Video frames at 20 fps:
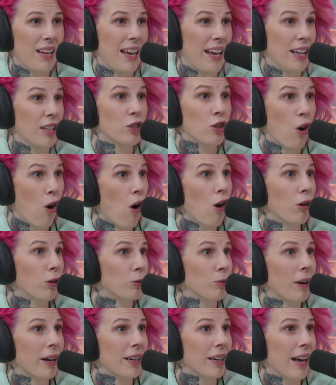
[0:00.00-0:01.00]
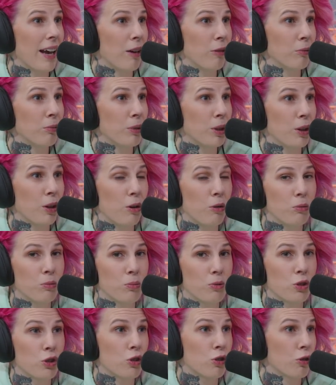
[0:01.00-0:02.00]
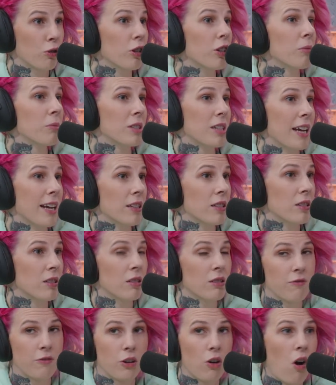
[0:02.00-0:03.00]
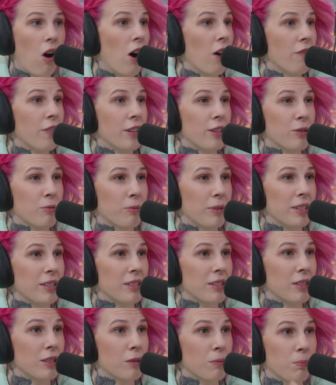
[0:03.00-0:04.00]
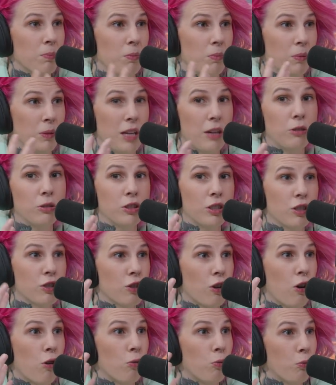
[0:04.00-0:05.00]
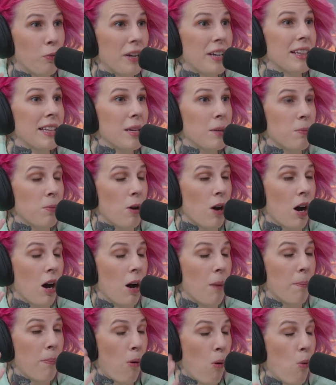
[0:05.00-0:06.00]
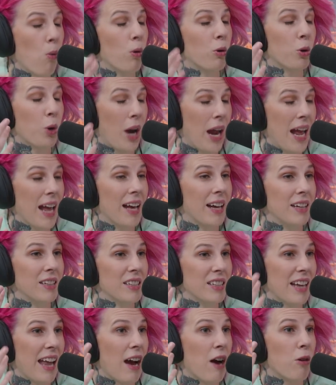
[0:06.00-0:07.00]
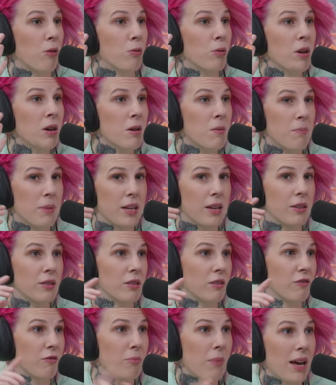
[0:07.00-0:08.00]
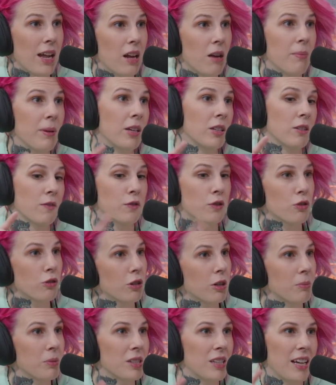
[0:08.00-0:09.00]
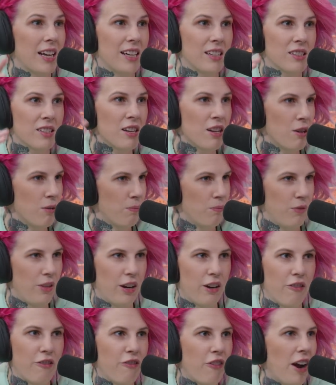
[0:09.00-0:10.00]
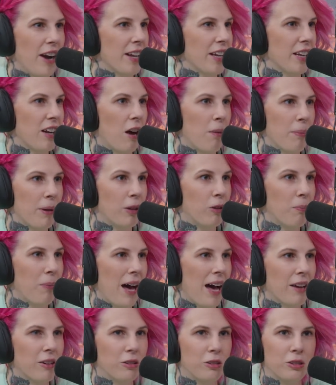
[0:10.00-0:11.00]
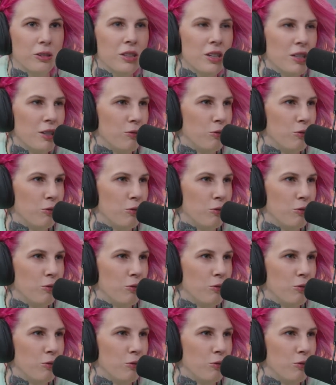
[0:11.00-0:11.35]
It's hard right now. Circumstances, for obvious reasons, dealt us a really poor hand. And now, because of meta, because of circumstance, they're fighting an uphill battle.